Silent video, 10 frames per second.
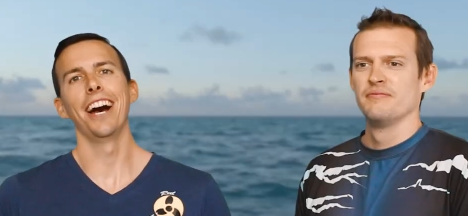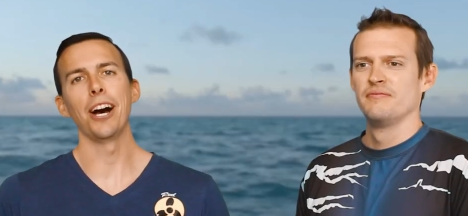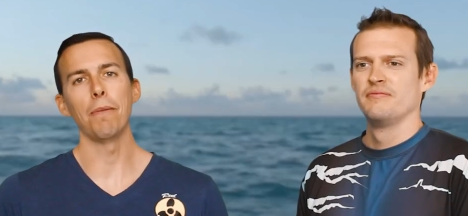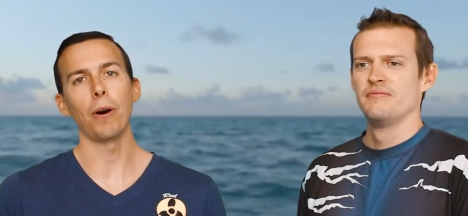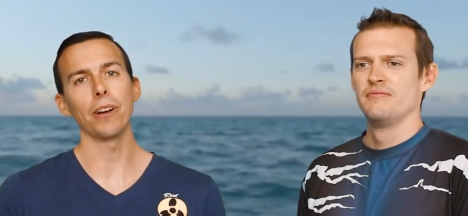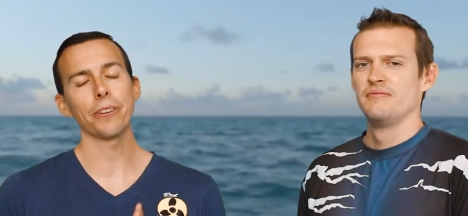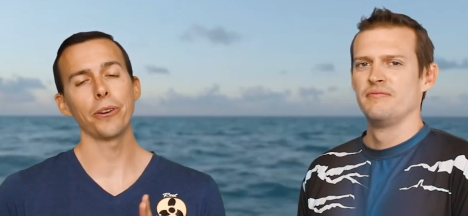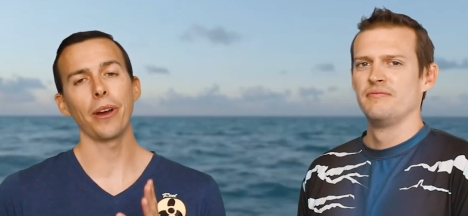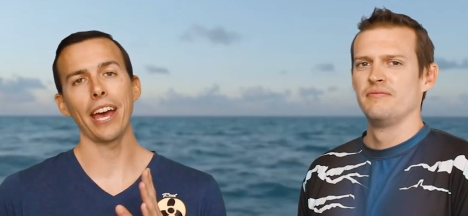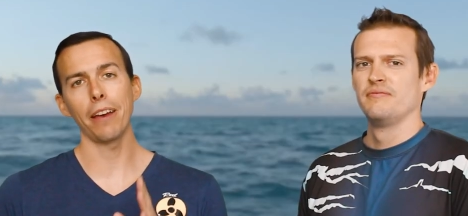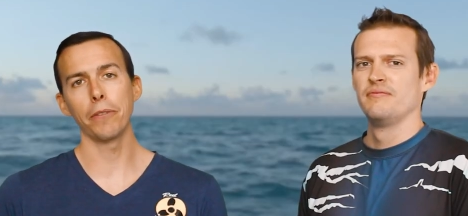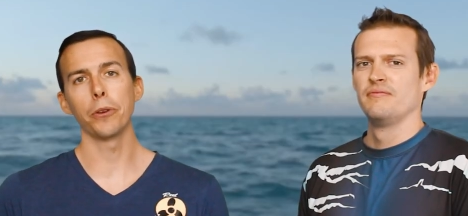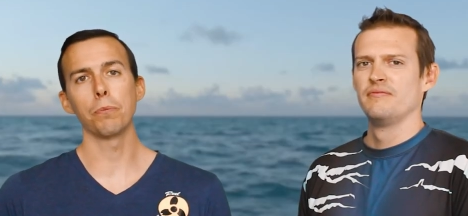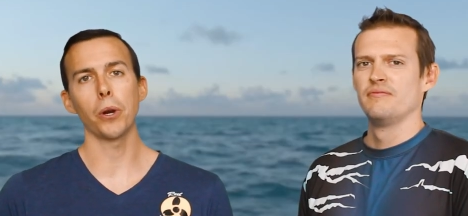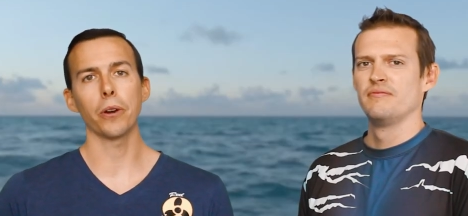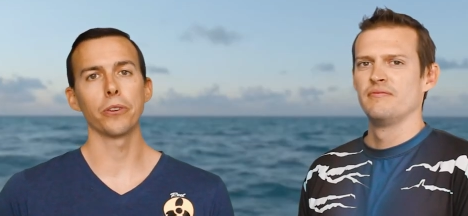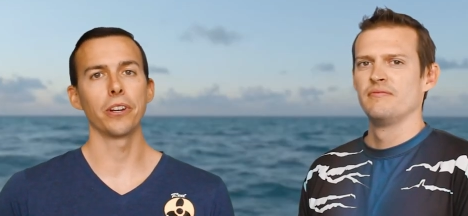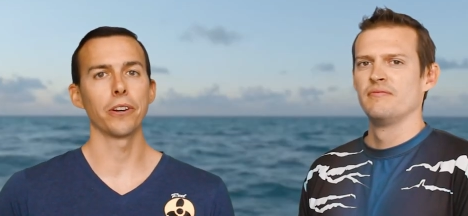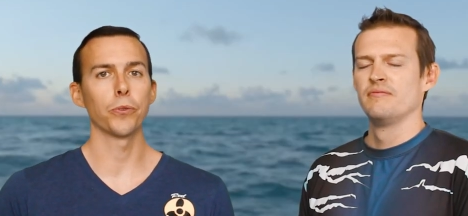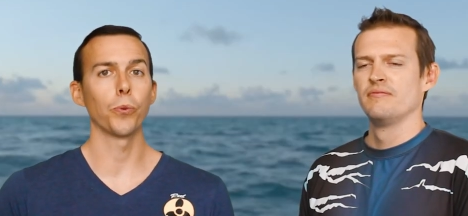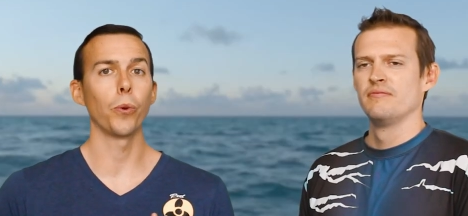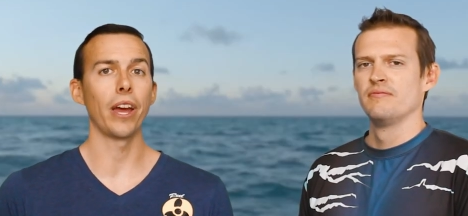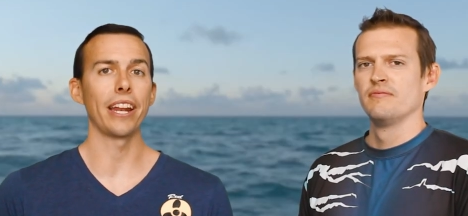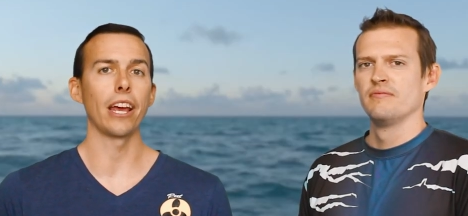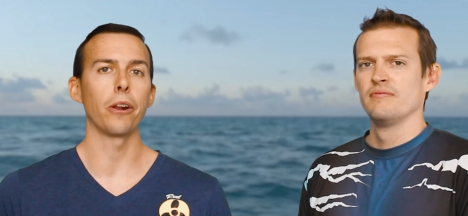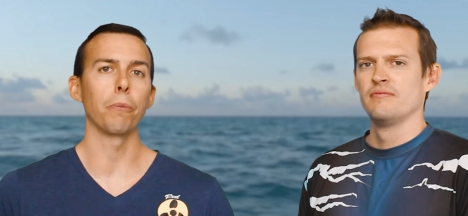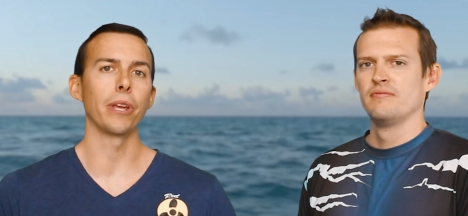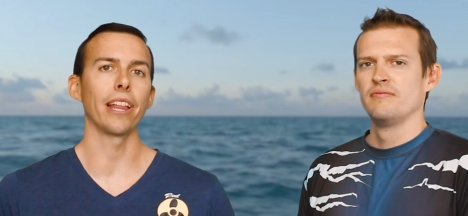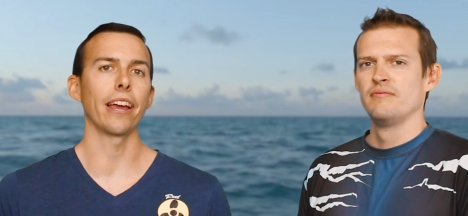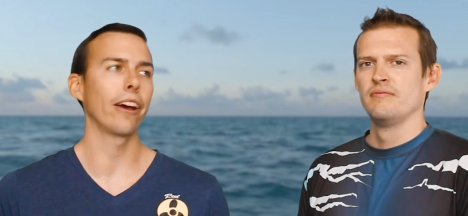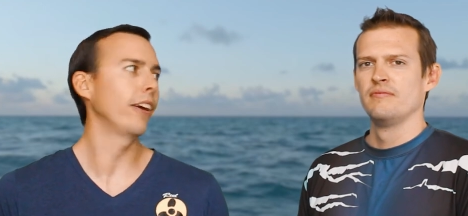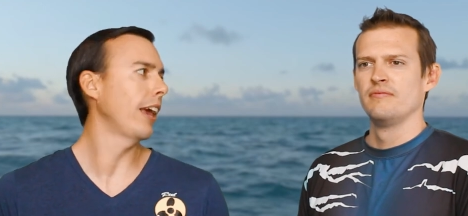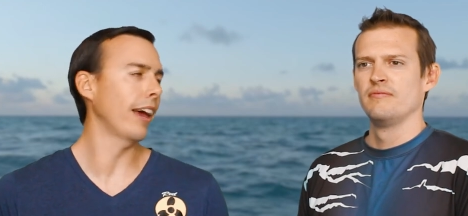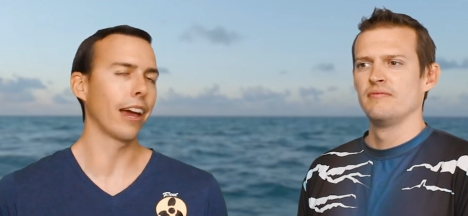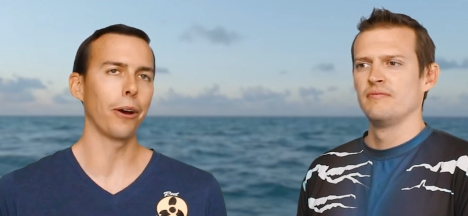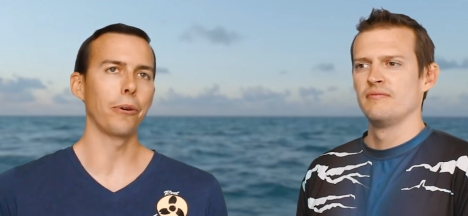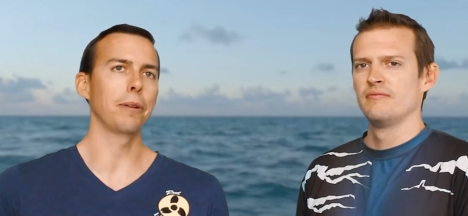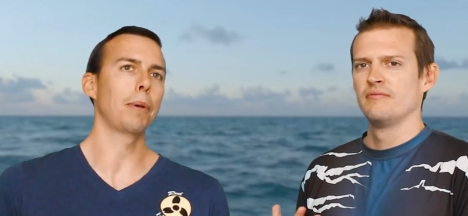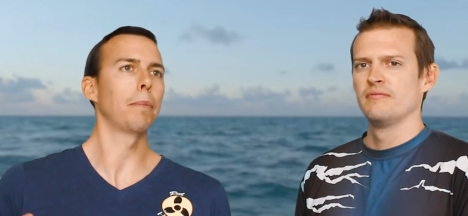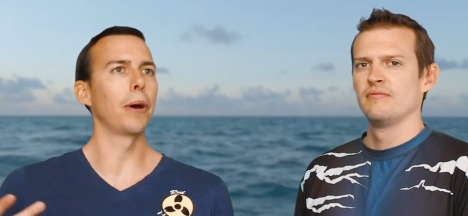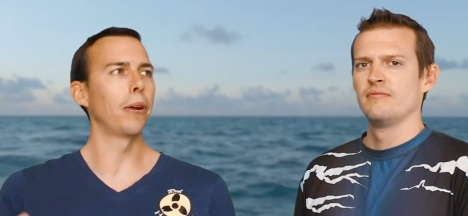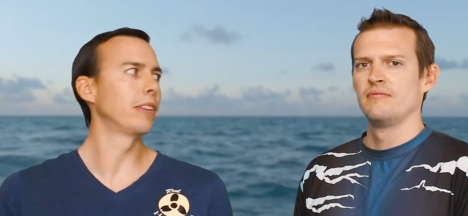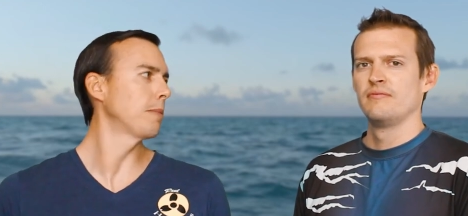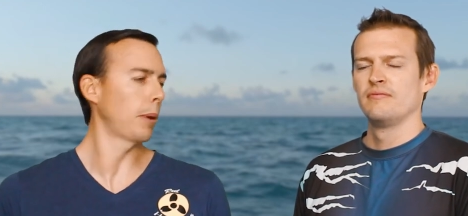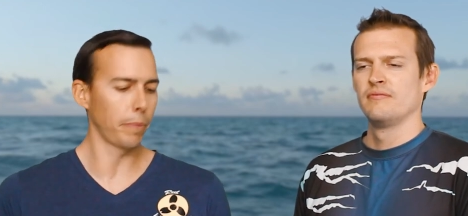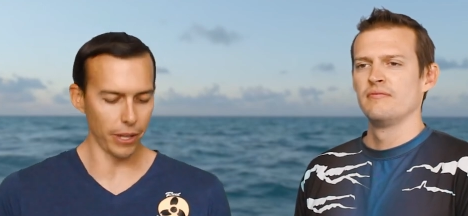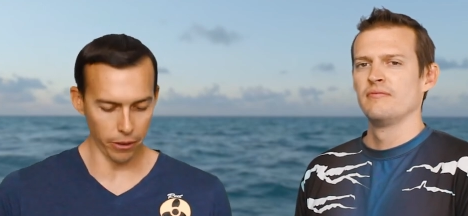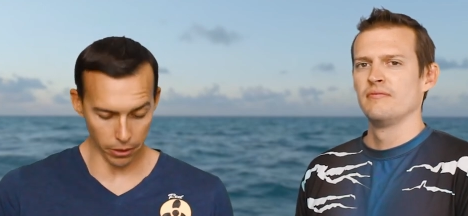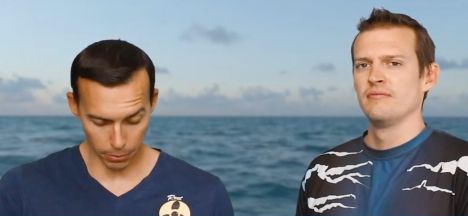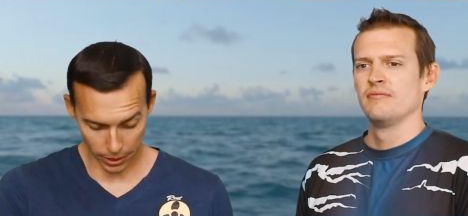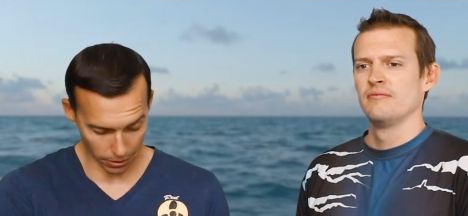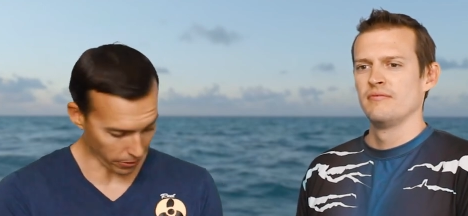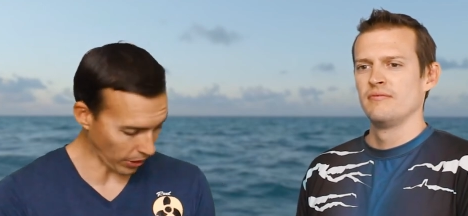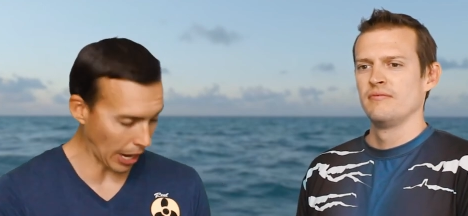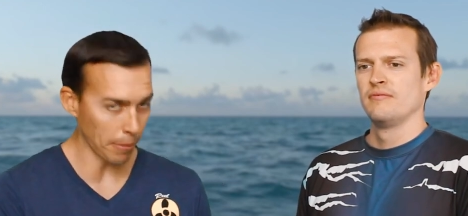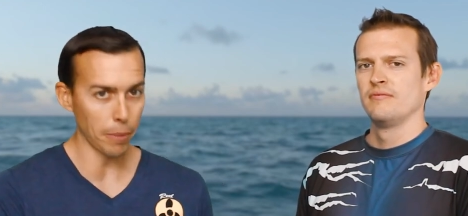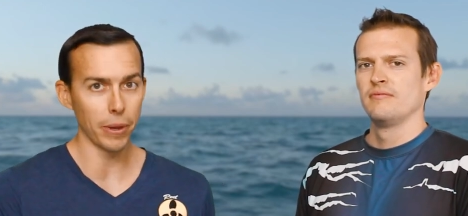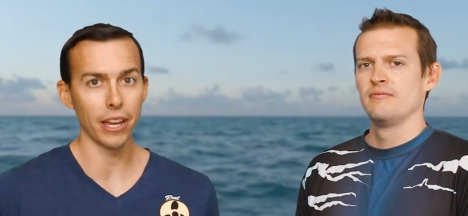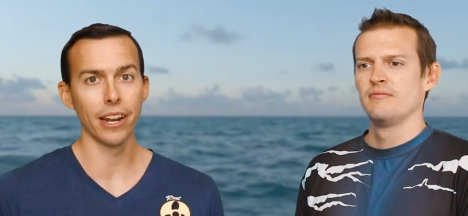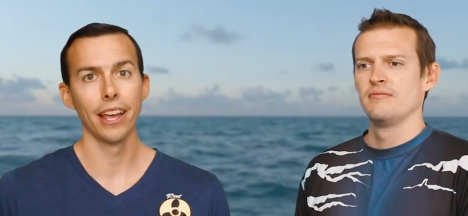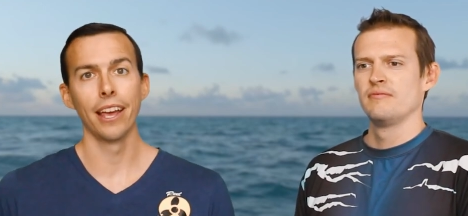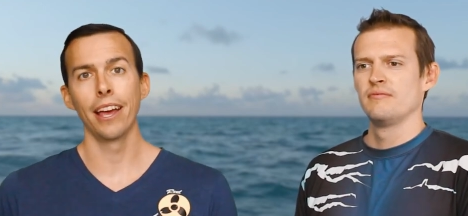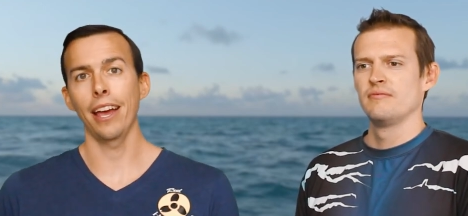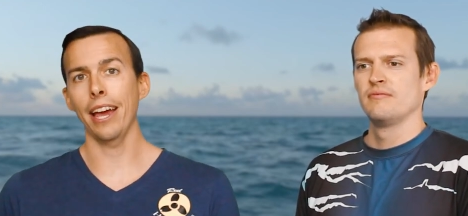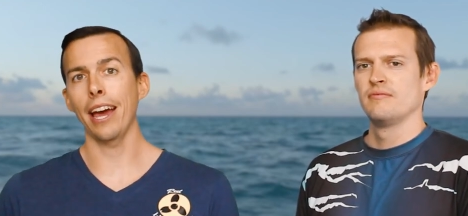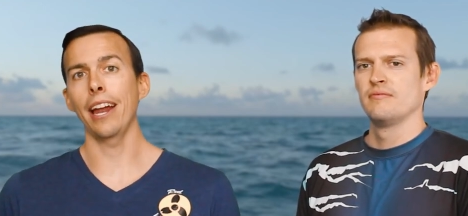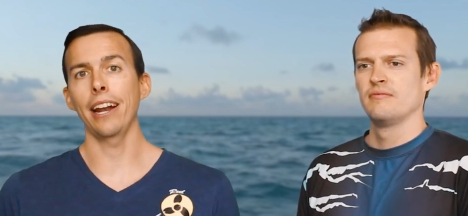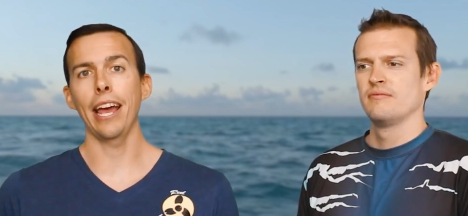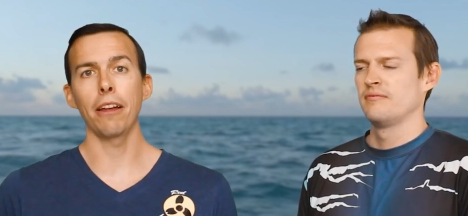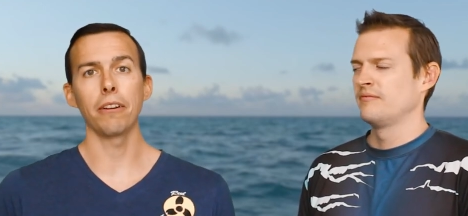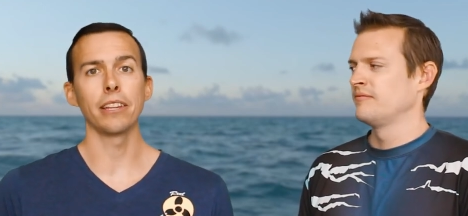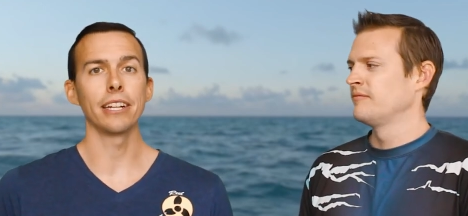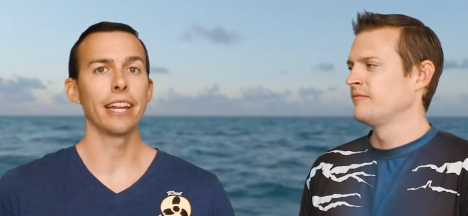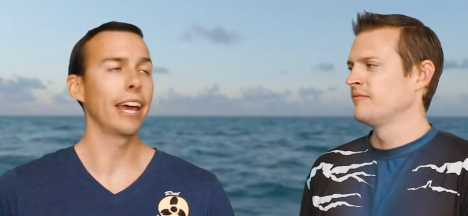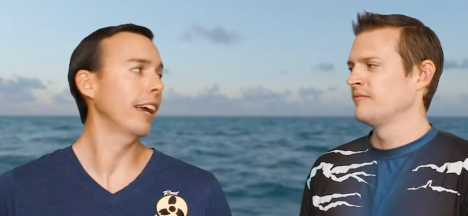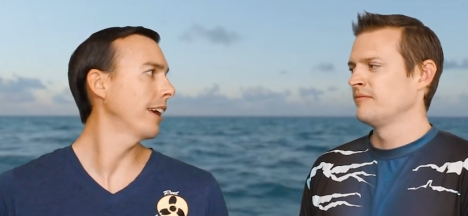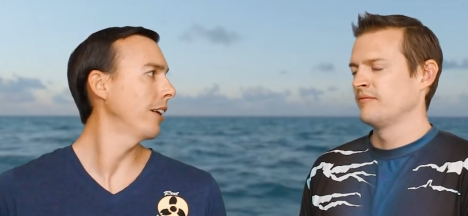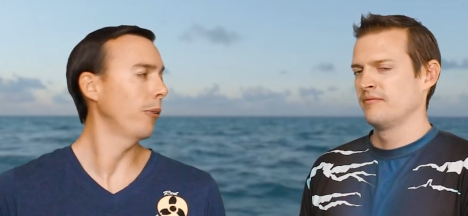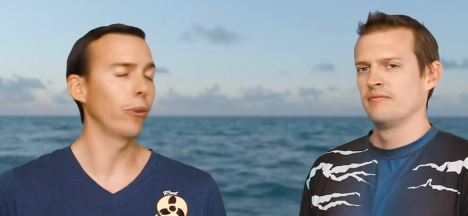Speaker 1: Um, also, have those marker jugs ready. I don't mean like, oh yeah, I got one in my boat, it's in my bin, oh, let me go grab it. I mean, I got it out on the deck.